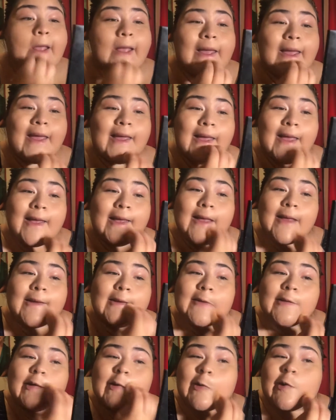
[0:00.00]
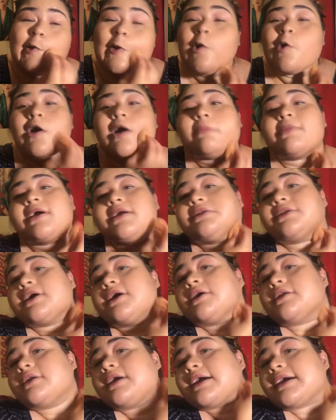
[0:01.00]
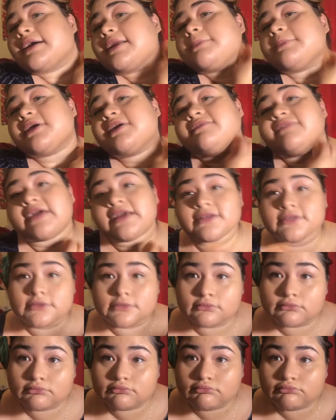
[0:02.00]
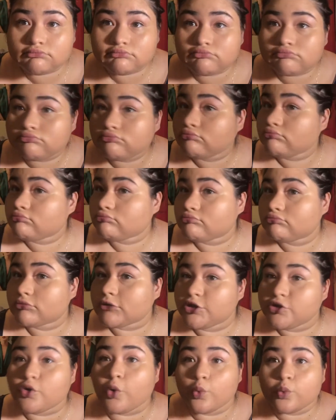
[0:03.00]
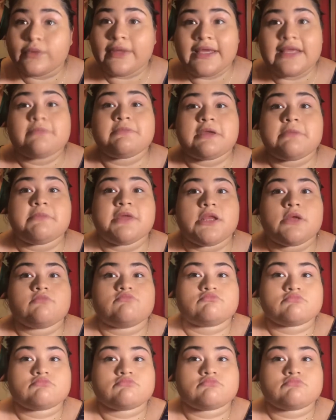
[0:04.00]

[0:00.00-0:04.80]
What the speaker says: And no, I'm not done. I got a big face. It's gonna take me a minute.